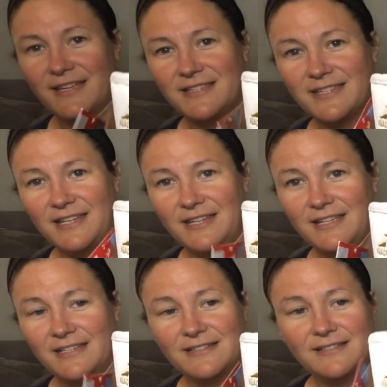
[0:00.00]
this
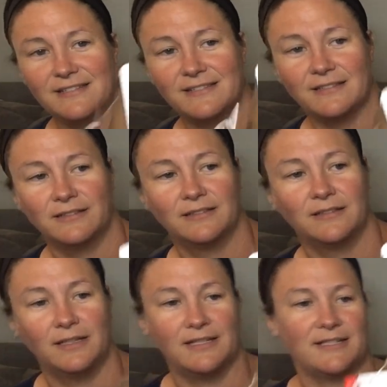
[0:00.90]
is.
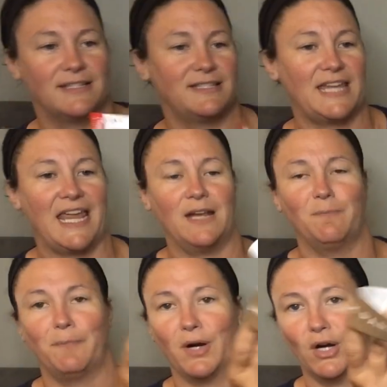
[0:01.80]
It says
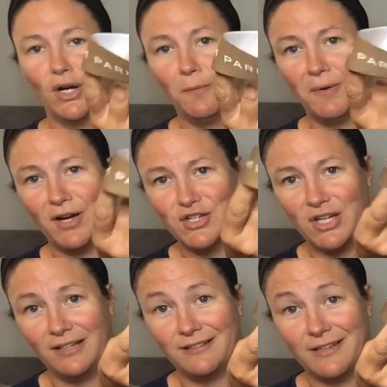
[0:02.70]
Tatum Parker
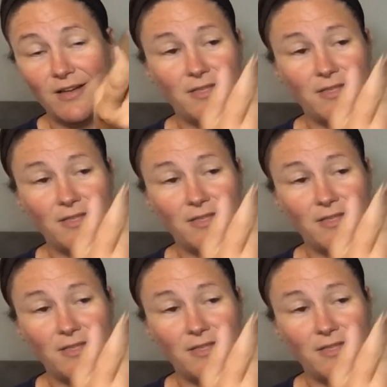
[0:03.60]
Project